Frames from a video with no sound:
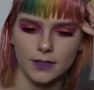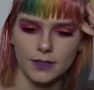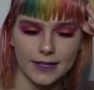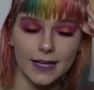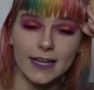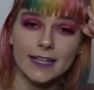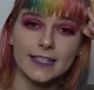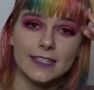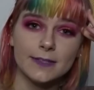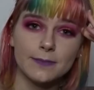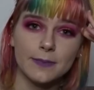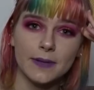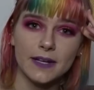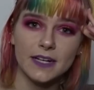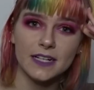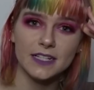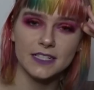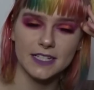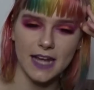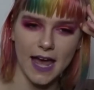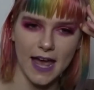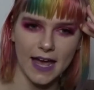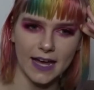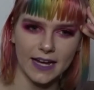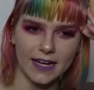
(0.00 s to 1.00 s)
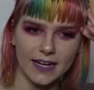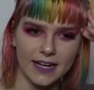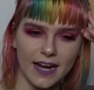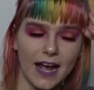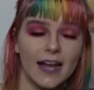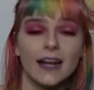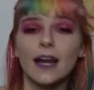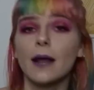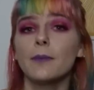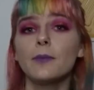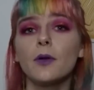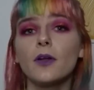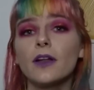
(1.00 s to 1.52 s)
it's been a day,
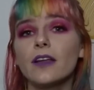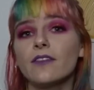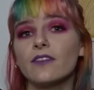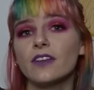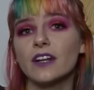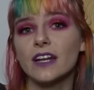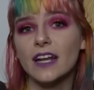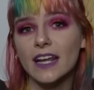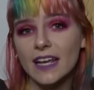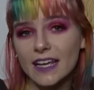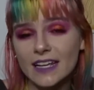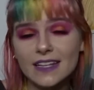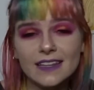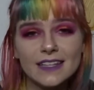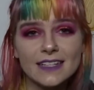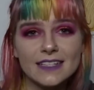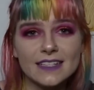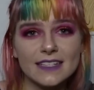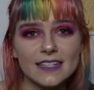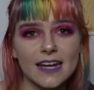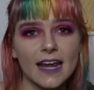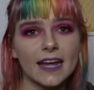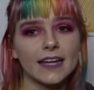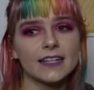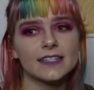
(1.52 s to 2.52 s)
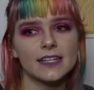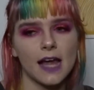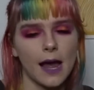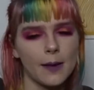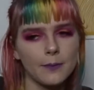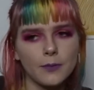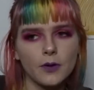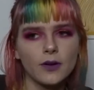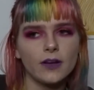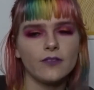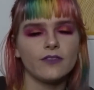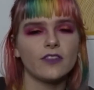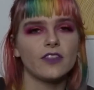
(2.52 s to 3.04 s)
and I'm not even in the States. I'm
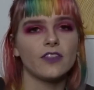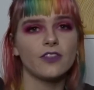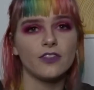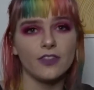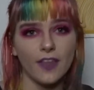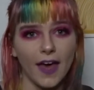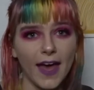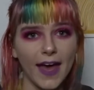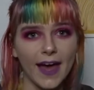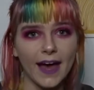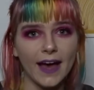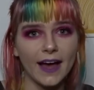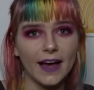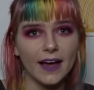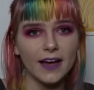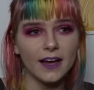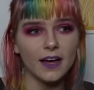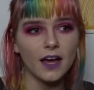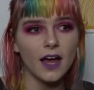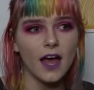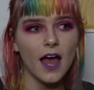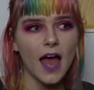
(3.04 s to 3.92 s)
not even there.